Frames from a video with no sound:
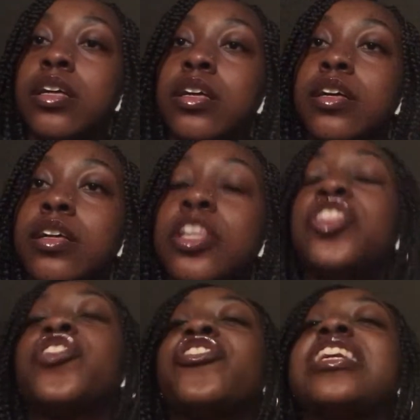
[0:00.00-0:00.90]
What? The
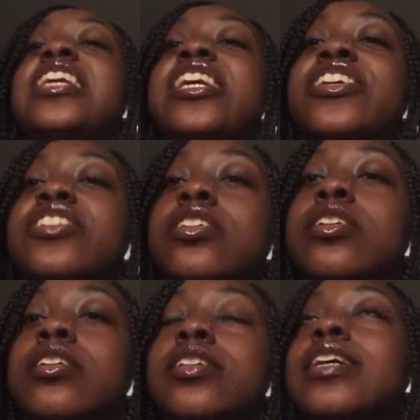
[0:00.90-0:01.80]
third year
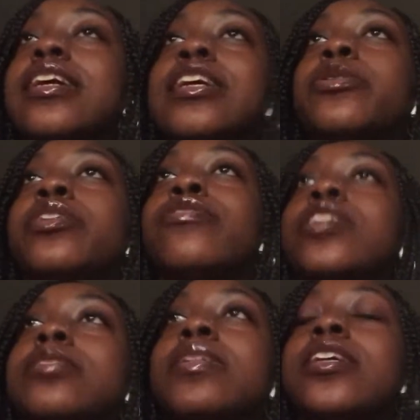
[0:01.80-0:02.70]
because I didn't go there
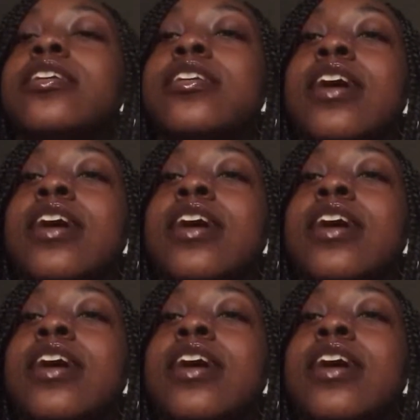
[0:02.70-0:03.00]
freshman year.